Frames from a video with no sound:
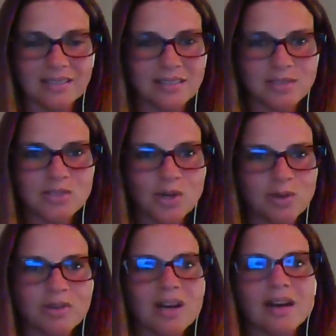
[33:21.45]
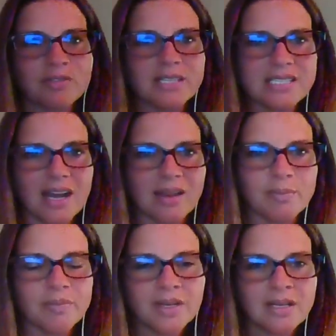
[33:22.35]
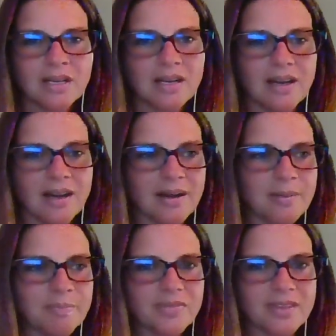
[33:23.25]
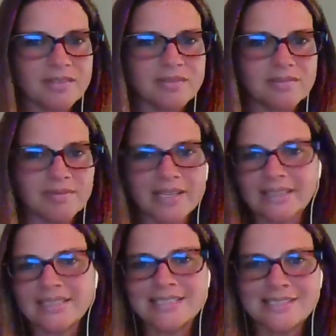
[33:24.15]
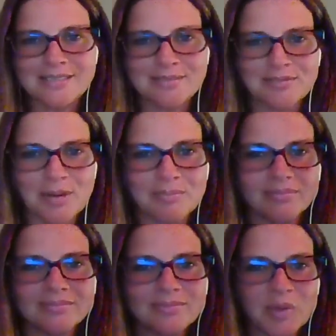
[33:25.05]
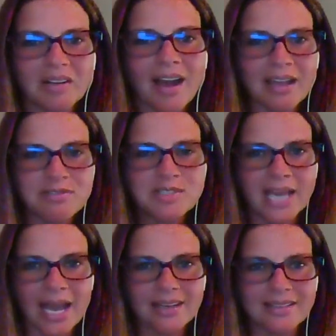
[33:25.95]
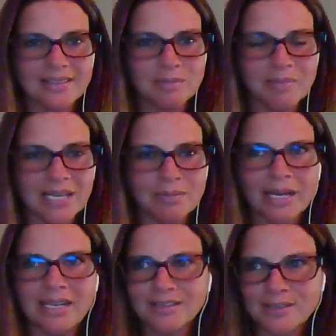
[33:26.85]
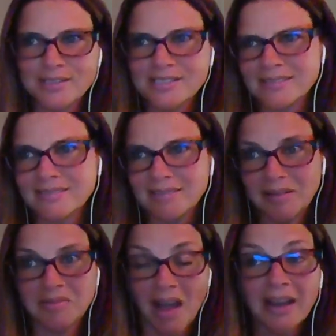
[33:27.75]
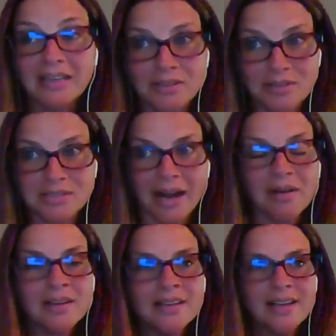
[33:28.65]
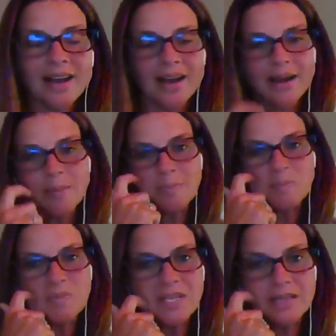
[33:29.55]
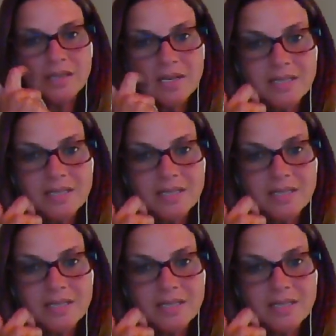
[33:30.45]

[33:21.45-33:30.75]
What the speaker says: There's no recovery time, at least from where I've sat in the many, many years, and 9 years now, in the CAR